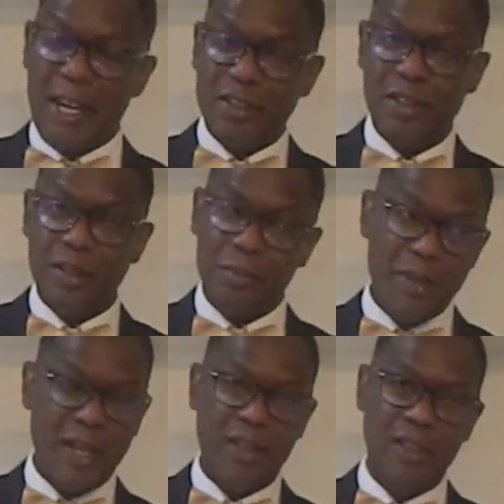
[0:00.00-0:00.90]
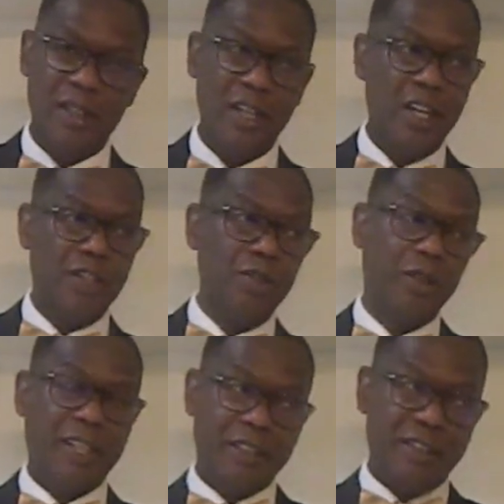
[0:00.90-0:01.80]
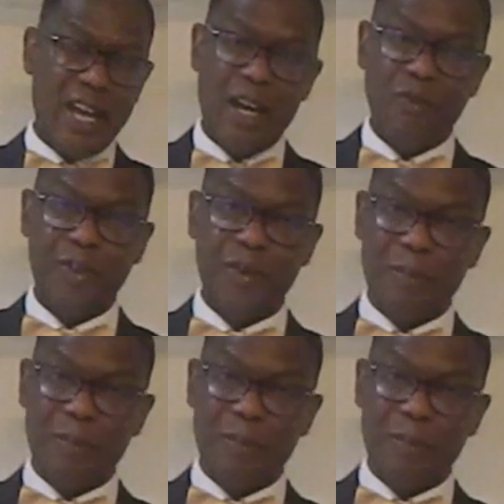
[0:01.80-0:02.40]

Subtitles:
ancient Kemet, you look at the Nile River.